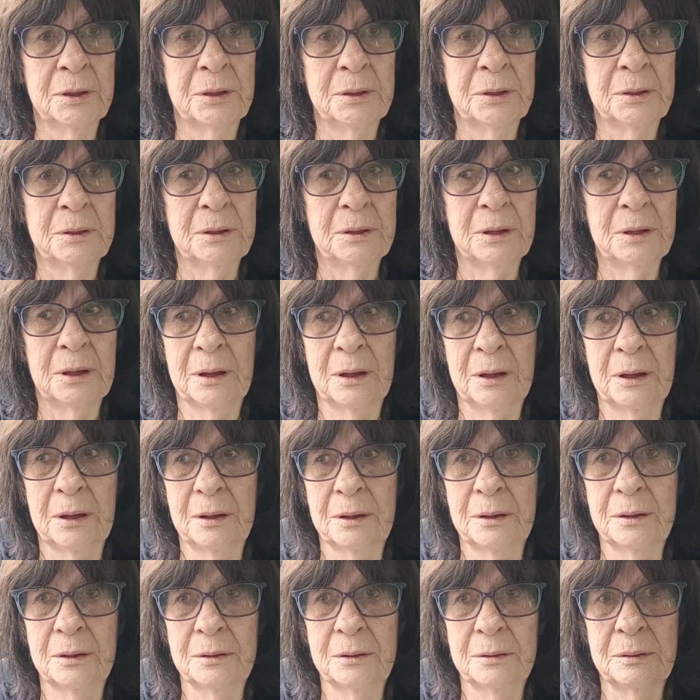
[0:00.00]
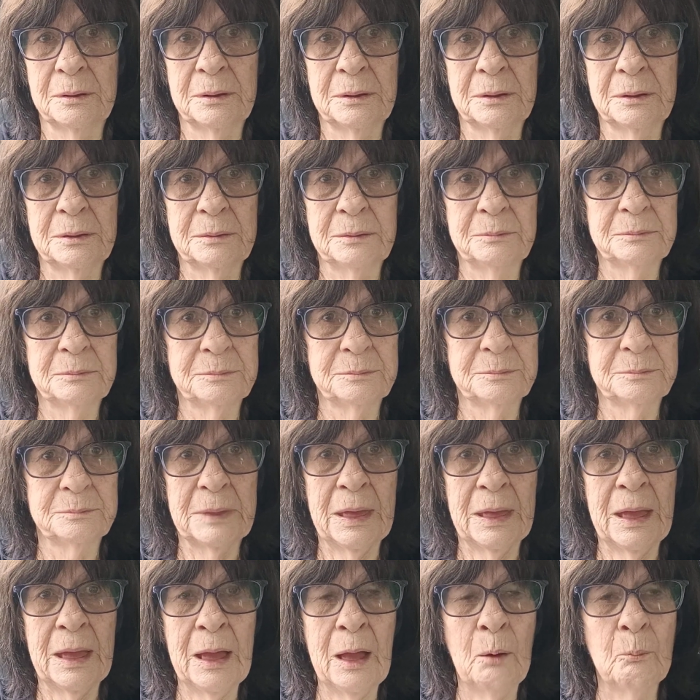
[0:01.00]
uh,
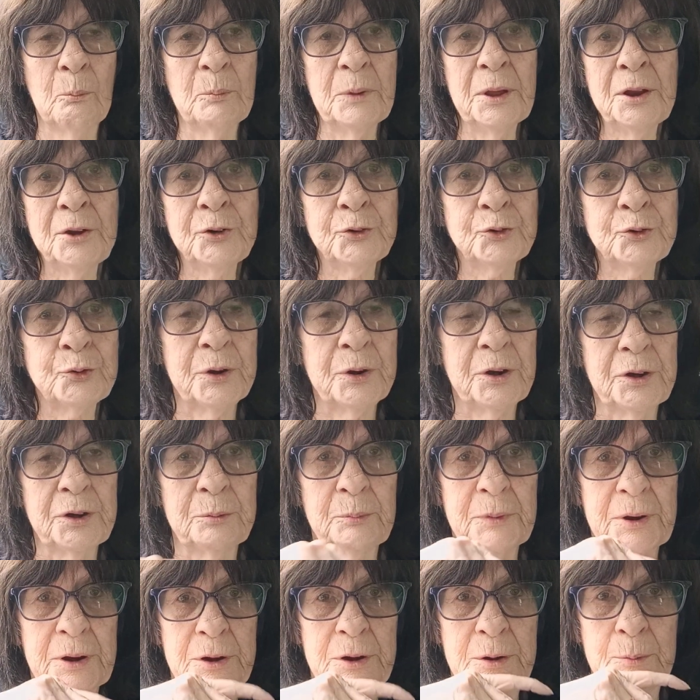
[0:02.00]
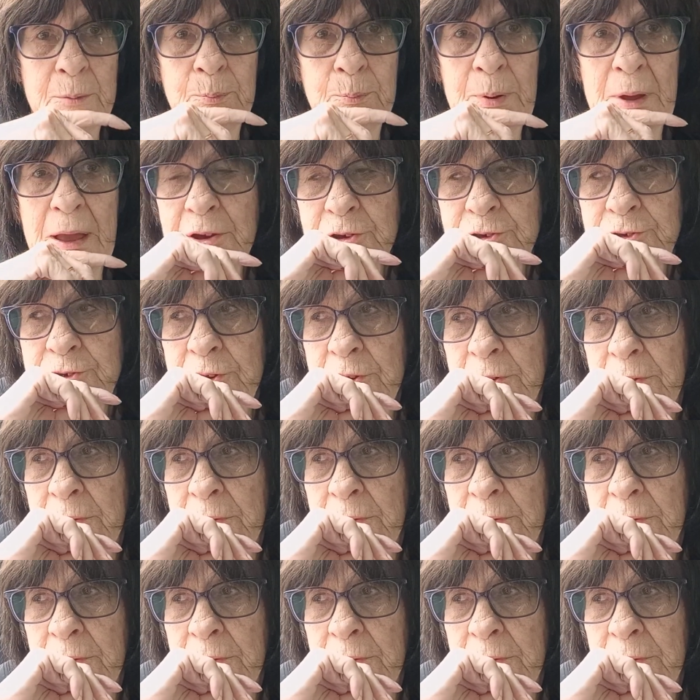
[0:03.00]
how men treated me in the past.